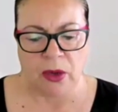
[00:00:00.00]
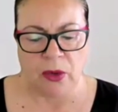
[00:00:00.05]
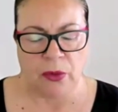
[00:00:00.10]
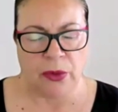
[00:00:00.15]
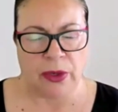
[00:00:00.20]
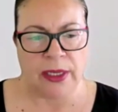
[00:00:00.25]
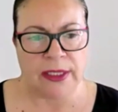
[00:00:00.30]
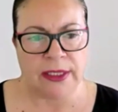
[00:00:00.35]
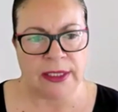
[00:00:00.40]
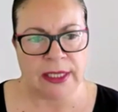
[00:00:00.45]

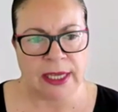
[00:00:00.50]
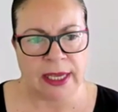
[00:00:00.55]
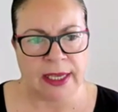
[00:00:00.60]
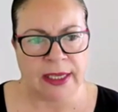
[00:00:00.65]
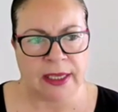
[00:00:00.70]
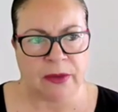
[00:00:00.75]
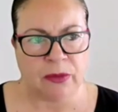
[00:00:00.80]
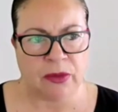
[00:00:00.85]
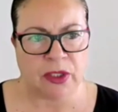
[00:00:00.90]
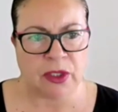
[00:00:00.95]
really
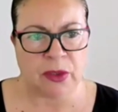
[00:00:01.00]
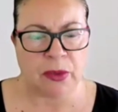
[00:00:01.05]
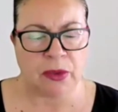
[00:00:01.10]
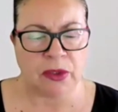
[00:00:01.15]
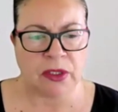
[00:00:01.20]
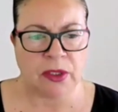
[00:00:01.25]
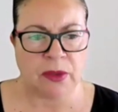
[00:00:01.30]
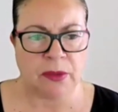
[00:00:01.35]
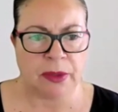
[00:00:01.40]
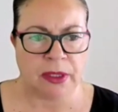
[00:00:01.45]
taking
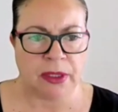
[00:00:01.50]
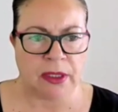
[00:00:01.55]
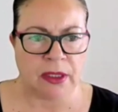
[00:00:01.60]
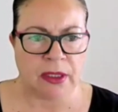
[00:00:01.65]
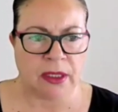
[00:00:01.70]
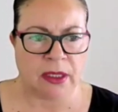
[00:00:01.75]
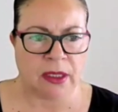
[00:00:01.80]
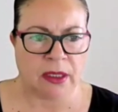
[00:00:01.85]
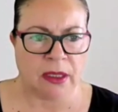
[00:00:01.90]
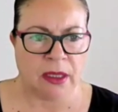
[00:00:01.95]

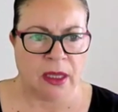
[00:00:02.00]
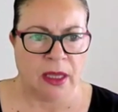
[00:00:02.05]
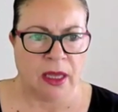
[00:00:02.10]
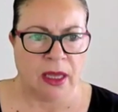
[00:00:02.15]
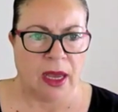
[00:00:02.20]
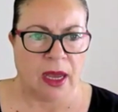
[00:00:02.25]
responsibility